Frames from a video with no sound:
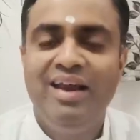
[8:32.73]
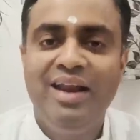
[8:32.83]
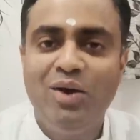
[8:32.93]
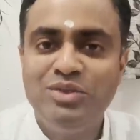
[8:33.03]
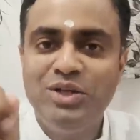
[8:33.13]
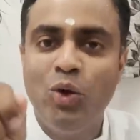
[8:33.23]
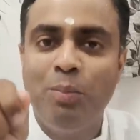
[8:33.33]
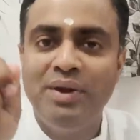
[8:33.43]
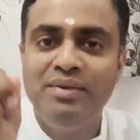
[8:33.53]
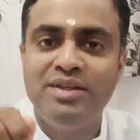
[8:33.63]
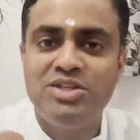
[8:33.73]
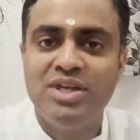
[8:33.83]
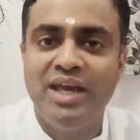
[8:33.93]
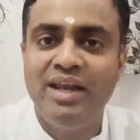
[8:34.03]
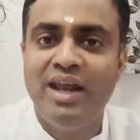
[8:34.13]
now she opens the
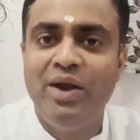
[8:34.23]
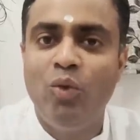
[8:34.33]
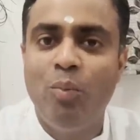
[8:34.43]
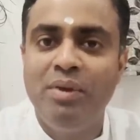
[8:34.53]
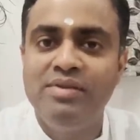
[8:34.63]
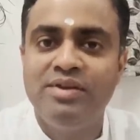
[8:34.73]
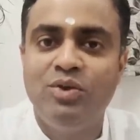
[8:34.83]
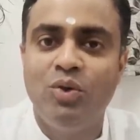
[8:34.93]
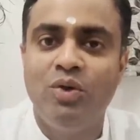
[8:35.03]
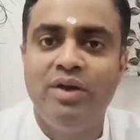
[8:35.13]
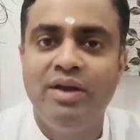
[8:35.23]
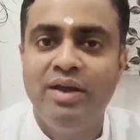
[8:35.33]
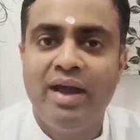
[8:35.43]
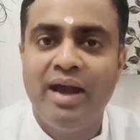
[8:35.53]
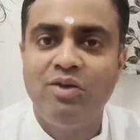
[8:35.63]
chain and opens the door,
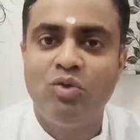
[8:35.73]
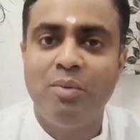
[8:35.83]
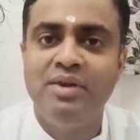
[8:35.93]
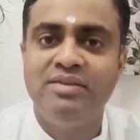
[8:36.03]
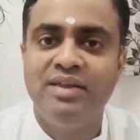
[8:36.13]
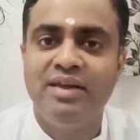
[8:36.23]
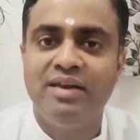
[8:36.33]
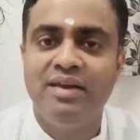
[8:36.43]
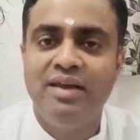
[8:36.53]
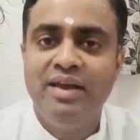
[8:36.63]
and Swami is there.